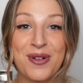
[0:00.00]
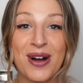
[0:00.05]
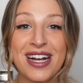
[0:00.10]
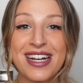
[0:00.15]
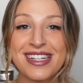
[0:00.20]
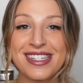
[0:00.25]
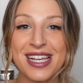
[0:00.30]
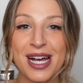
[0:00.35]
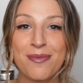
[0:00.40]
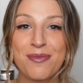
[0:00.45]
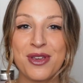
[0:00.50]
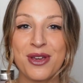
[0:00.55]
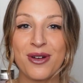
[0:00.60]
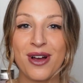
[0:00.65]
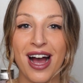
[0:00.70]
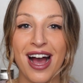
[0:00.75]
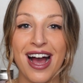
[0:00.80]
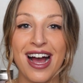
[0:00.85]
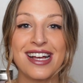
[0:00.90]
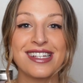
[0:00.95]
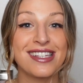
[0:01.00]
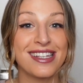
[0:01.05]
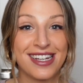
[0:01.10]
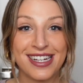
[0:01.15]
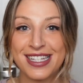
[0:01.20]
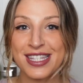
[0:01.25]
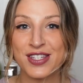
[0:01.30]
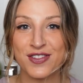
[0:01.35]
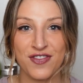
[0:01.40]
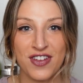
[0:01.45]
What is up, you guys?
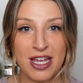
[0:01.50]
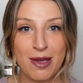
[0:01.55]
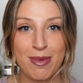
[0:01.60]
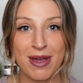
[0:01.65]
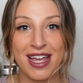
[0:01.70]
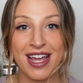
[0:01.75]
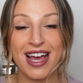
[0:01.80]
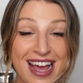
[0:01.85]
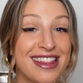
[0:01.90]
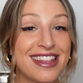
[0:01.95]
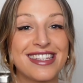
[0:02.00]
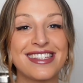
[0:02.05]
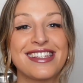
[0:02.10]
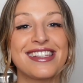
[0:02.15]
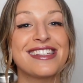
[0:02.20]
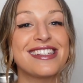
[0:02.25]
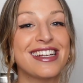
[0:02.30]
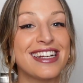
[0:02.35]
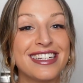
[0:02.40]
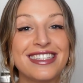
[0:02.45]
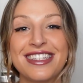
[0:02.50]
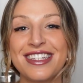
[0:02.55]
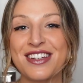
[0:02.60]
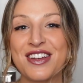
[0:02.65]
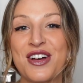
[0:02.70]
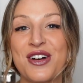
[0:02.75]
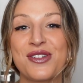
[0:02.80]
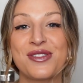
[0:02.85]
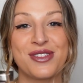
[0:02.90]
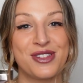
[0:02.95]
It's Phoebe, and this is In The
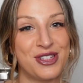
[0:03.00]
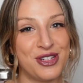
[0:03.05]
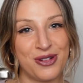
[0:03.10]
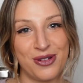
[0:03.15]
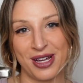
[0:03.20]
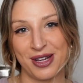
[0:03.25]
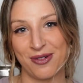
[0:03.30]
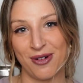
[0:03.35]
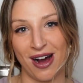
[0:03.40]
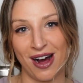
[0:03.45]
Know's Doing